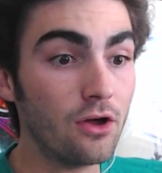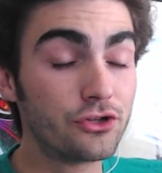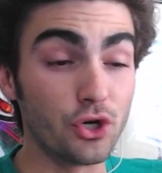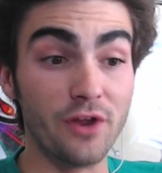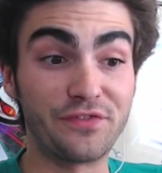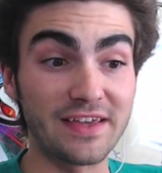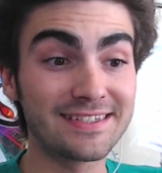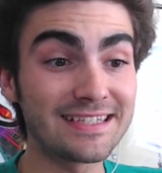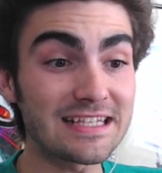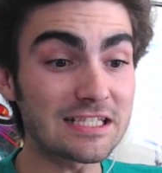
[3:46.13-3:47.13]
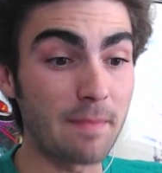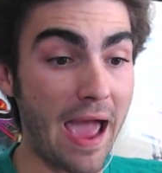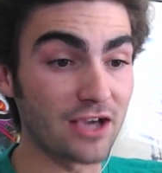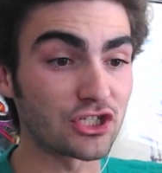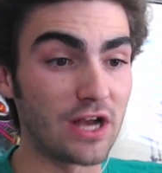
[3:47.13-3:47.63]
Dude, if this is a
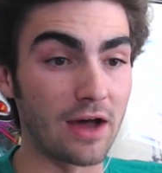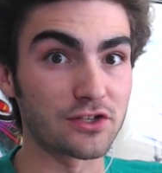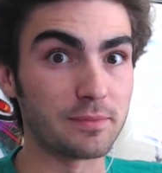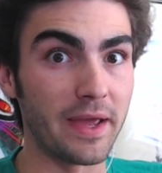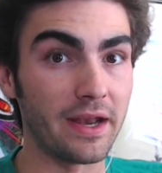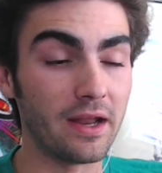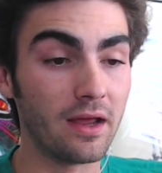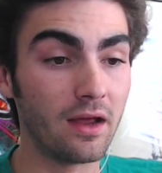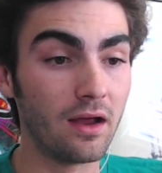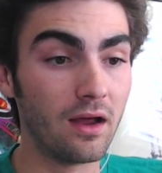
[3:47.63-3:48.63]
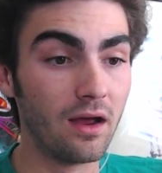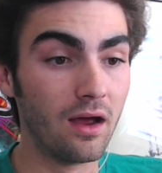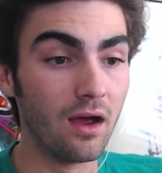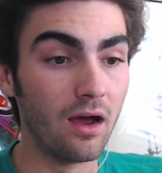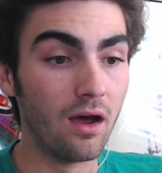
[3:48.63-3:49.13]
Smash announcement.
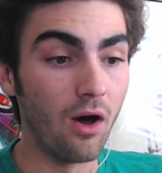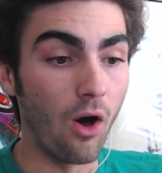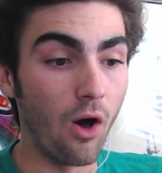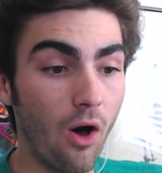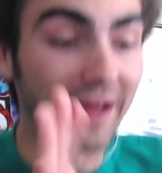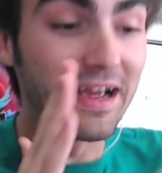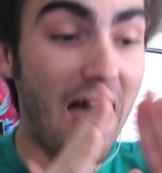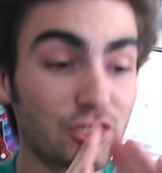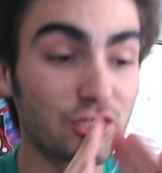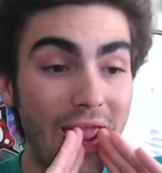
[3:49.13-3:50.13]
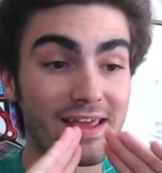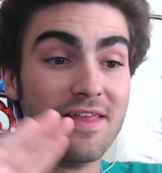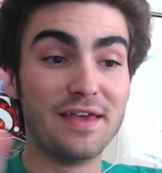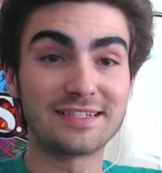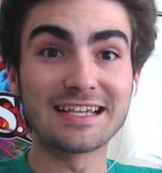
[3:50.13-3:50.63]
Oh my gosh, wait,
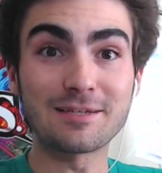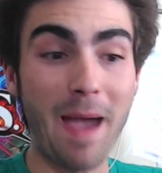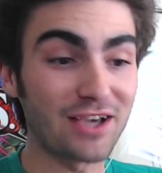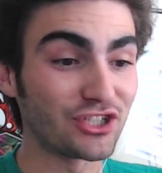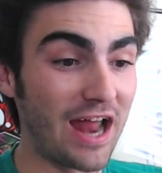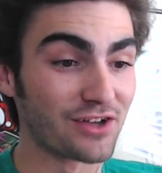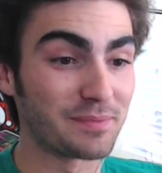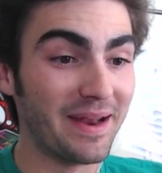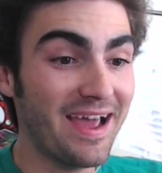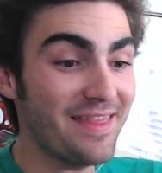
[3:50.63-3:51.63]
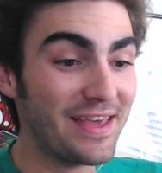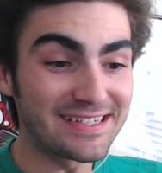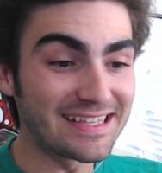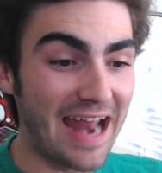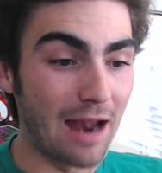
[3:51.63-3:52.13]
this is a Smash announcement. This
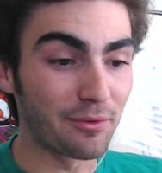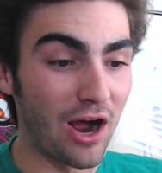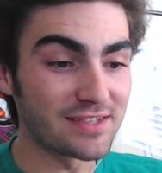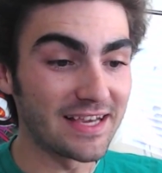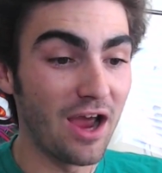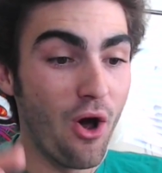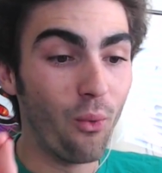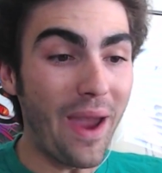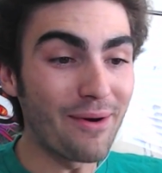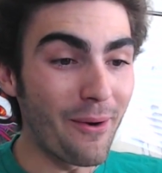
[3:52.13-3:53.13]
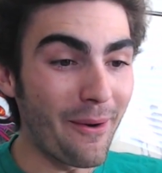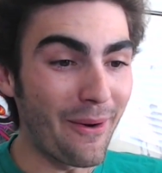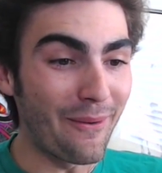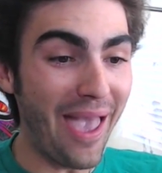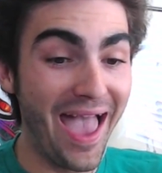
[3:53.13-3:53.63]
is an Animal Crossing. Wait, wait,
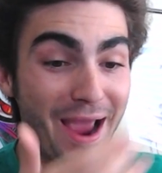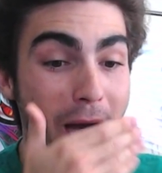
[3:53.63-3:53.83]
wait, wait, wait.